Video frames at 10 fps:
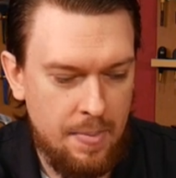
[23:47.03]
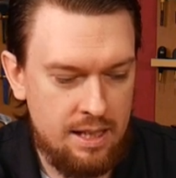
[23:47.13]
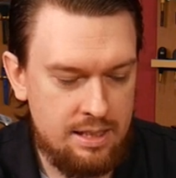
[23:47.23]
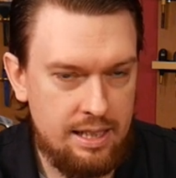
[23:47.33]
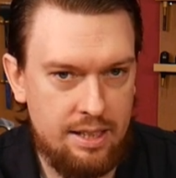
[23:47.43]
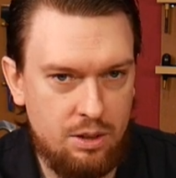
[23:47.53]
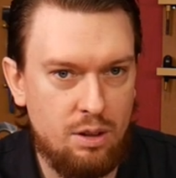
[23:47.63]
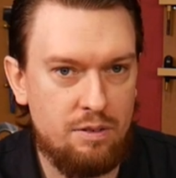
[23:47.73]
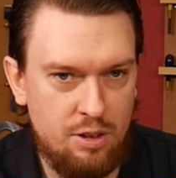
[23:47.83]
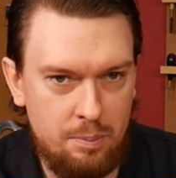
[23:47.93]
as a
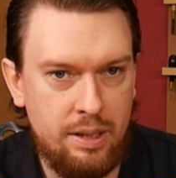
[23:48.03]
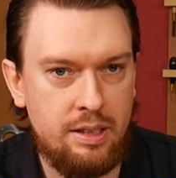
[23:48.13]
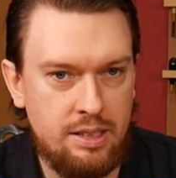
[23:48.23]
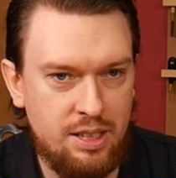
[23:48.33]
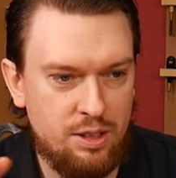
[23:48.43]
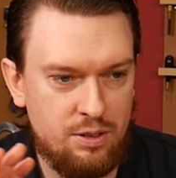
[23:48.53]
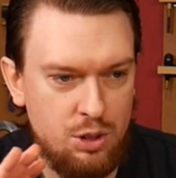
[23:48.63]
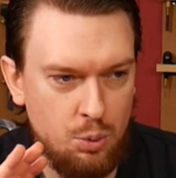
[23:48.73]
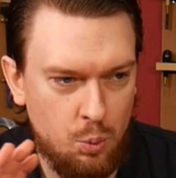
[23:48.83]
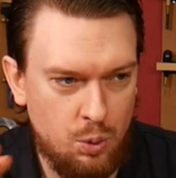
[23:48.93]
leathercraft community
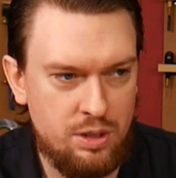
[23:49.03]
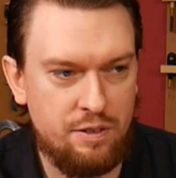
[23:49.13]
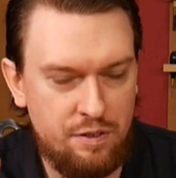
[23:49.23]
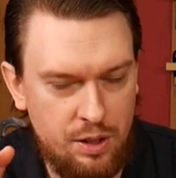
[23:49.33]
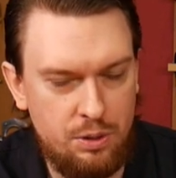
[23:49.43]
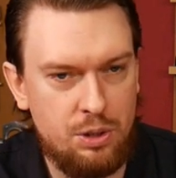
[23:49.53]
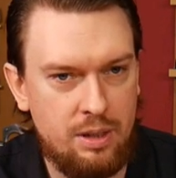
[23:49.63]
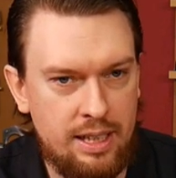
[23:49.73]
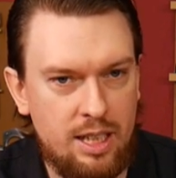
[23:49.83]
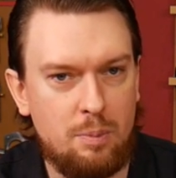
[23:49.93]
towards the future
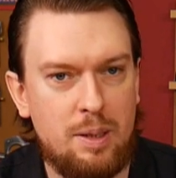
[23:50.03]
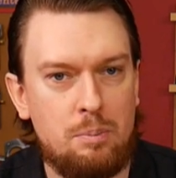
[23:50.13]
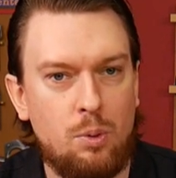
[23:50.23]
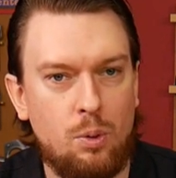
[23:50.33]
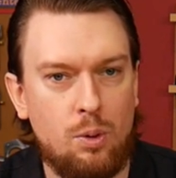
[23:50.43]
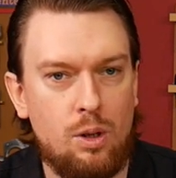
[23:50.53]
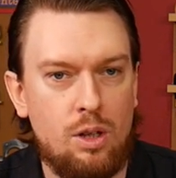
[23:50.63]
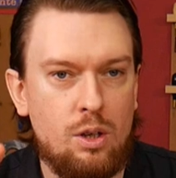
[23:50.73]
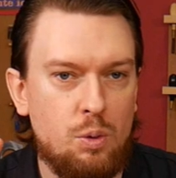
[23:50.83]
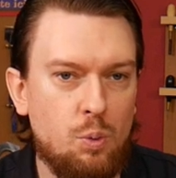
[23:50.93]
a little bit more.
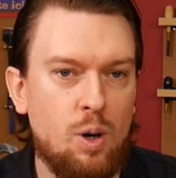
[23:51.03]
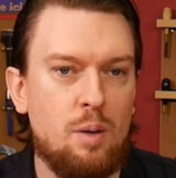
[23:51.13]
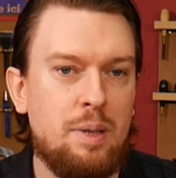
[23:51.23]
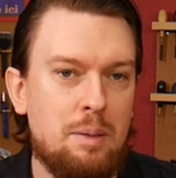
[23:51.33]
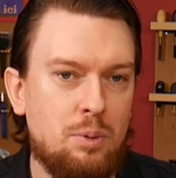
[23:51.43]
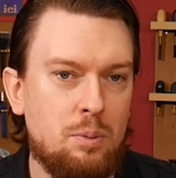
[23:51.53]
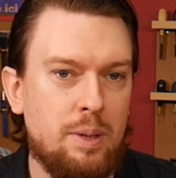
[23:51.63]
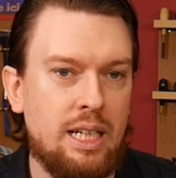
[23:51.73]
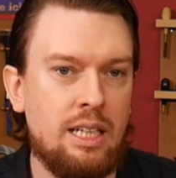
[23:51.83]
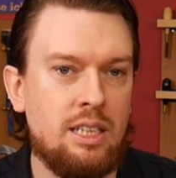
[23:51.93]
What are people
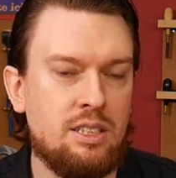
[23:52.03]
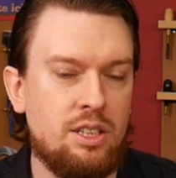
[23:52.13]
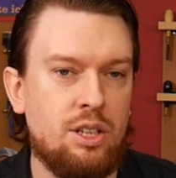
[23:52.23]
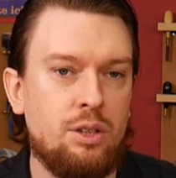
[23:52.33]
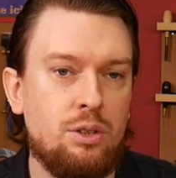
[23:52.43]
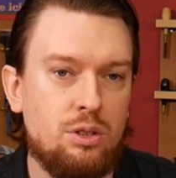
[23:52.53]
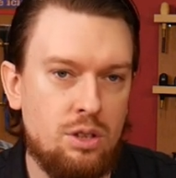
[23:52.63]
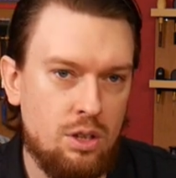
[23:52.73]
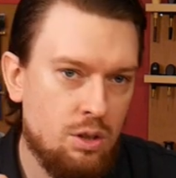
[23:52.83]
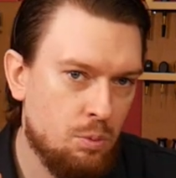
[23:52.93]
beginning to
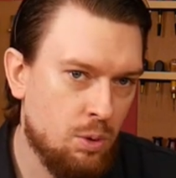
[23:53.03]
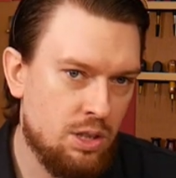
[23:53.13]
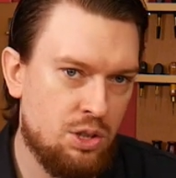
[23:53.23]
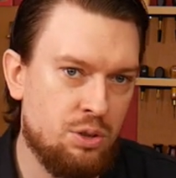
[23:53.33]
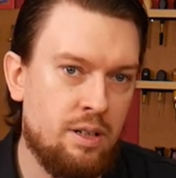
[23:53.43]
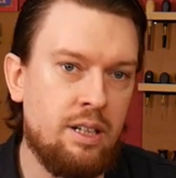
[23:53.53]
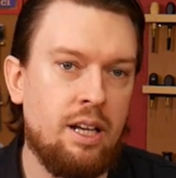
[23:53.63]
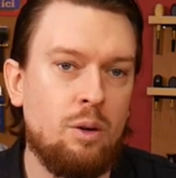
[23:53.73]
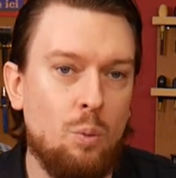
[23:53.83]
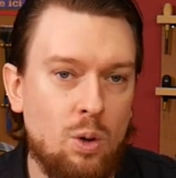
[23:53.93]
use? What's
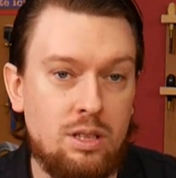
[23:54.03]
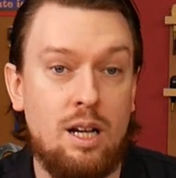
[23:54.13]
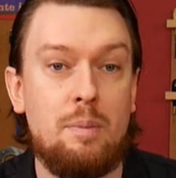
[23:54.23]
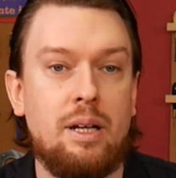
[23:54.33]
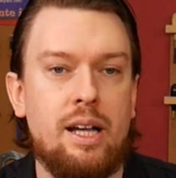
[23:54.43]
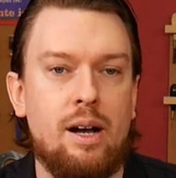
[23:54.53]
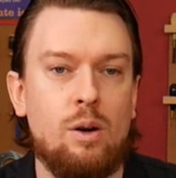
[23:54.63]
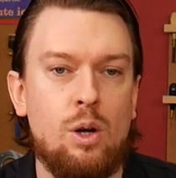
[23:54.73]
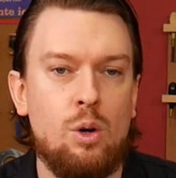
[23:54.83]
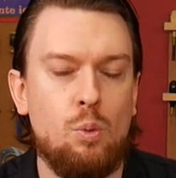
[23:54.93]
trending? What's coming
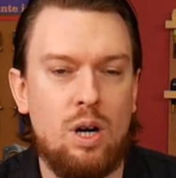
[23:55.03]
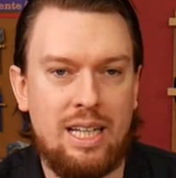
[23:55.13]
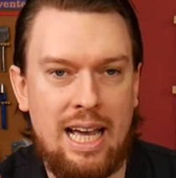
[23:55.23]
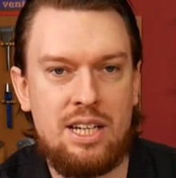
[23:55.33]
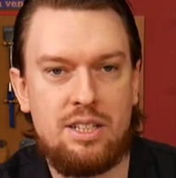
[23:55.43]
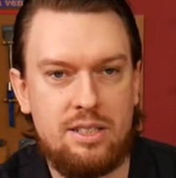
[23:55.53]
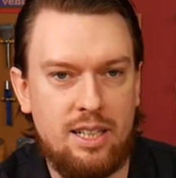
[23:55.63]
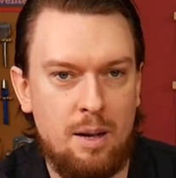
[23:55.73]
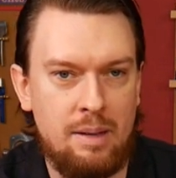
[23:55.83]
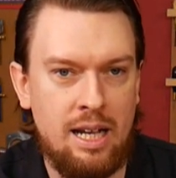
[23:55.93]
out? What gadgets are
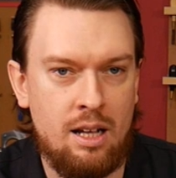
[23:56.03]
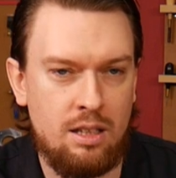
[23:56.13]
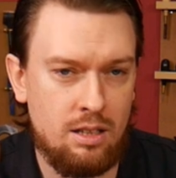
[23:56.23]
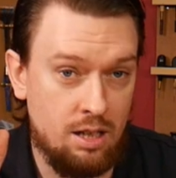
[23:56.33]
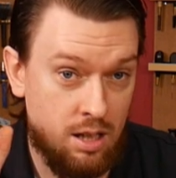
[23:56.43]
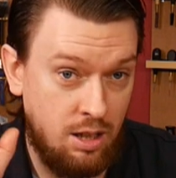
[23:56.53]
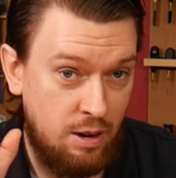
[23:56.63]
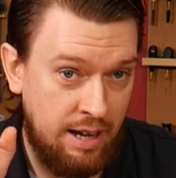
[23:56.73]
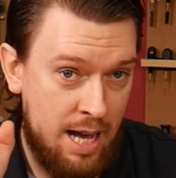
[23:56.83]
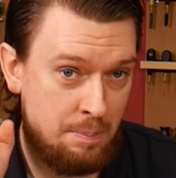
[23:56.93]
coming out that are
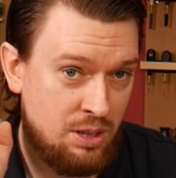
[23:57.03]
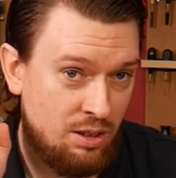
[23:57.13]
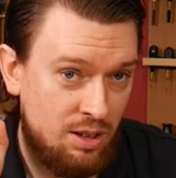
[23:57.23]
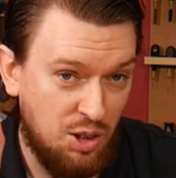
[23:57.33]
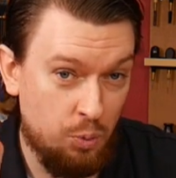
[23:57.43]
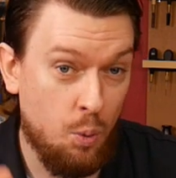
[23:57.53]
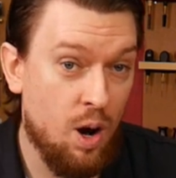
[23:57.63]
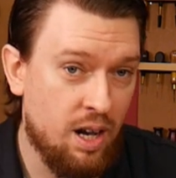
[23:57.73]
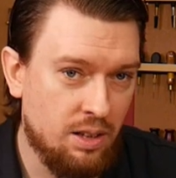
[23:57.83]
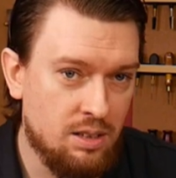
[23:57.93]
going absolutely
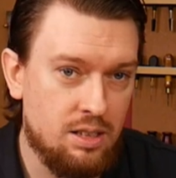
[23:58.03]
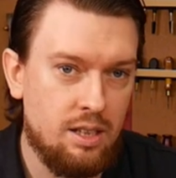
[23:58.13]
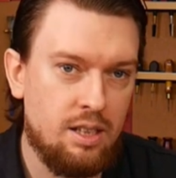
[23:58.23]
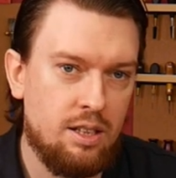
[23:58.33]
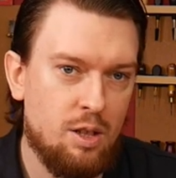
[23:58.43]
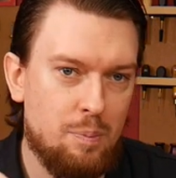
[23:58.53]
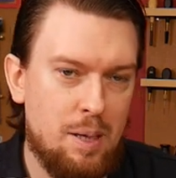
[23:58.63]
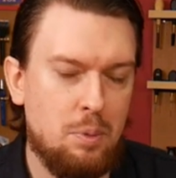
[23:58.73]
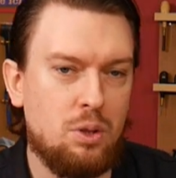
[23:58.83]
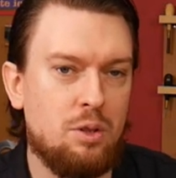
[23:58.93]
wild that
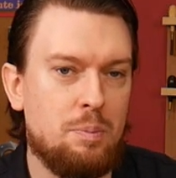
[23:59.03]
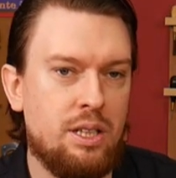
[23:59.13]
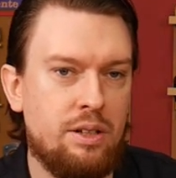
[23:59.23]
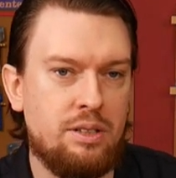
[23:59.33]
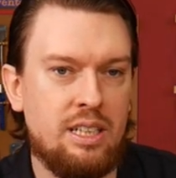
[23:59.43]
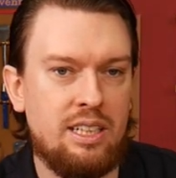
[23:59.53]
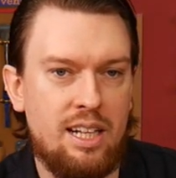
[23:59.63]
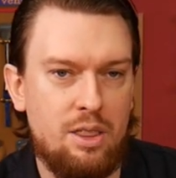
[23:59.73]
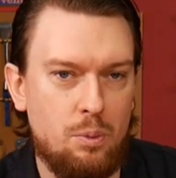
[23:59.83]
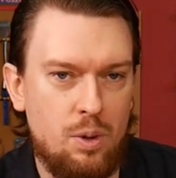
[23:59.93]
people could be using
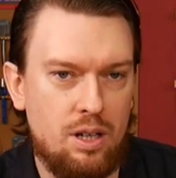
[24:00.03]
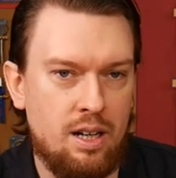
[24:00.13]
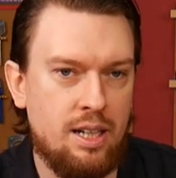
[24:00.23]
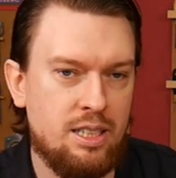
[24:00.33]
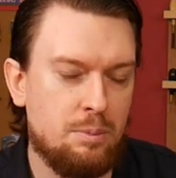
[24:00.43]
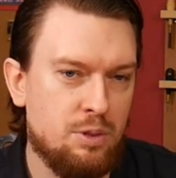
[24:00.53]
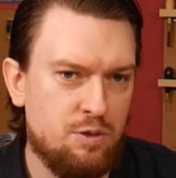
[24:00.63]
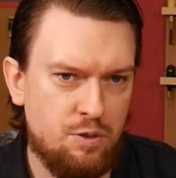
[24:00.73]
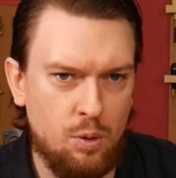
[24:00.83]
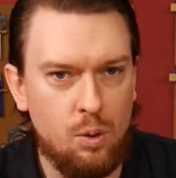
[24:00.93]
leatherwork items
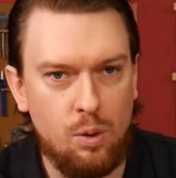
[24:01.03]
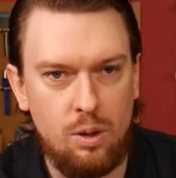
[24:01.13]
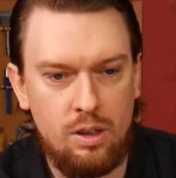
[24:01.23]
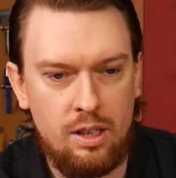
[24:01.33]
for?